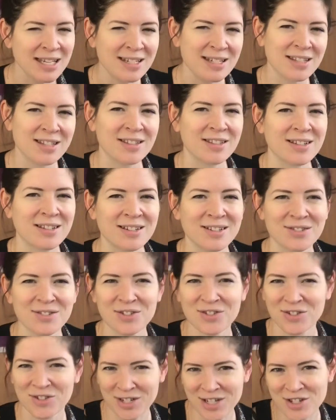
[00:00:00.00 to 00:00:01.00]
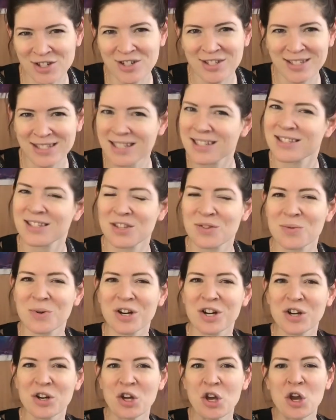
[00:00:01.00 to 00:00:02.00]
in the traditional sense of the
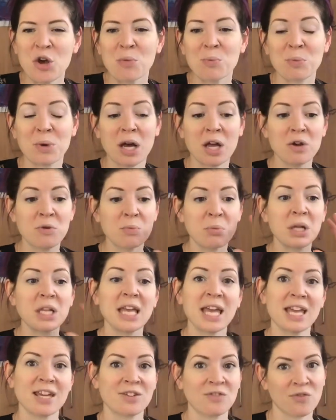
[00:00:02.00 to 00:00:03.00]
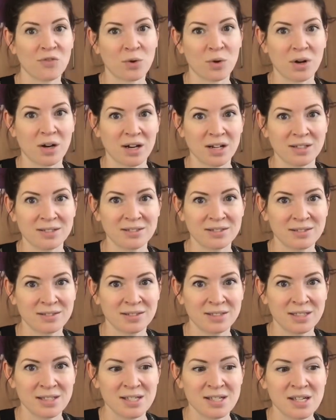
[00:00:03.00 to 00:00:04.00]
word, but planned for.
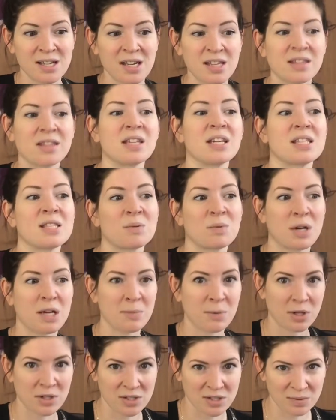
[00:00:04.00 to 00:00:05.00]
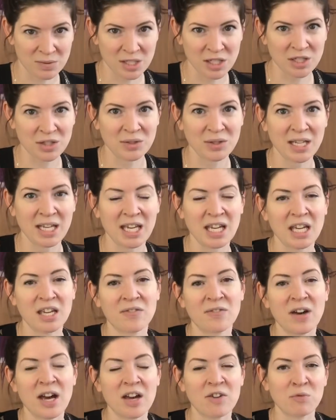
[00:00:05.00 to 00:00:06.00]
That's what I'm also including.
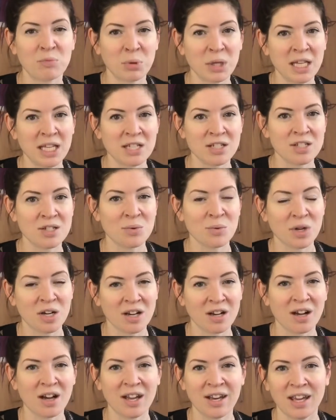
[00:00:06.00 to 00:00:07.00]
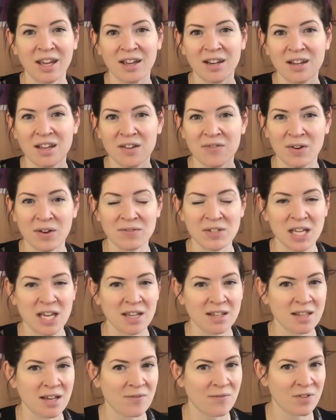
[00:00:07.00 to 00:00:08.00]
If I have planned to work on it, if I've
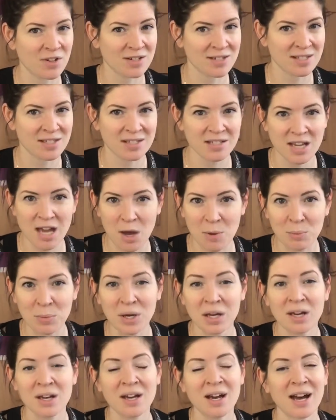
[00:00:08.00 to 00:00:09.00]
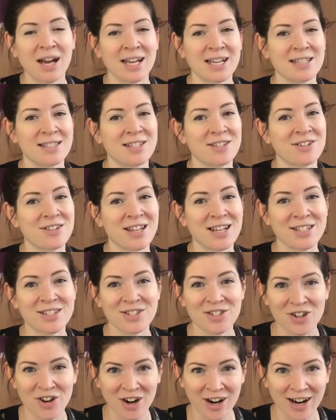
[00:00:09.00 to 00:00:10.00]
taken that first step, I consider that
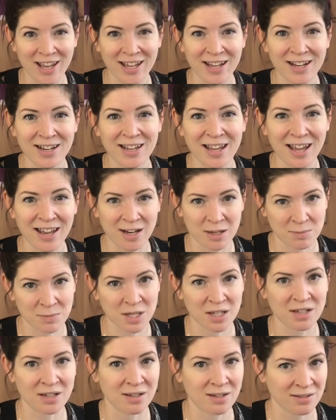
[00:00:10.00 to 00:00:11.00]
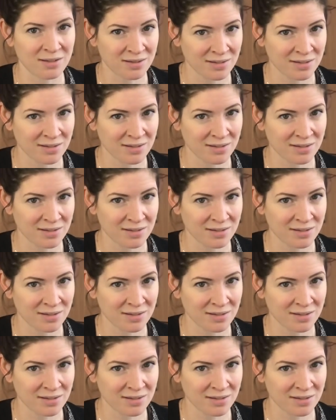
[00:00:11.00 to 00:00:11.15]
started, and I'm gonna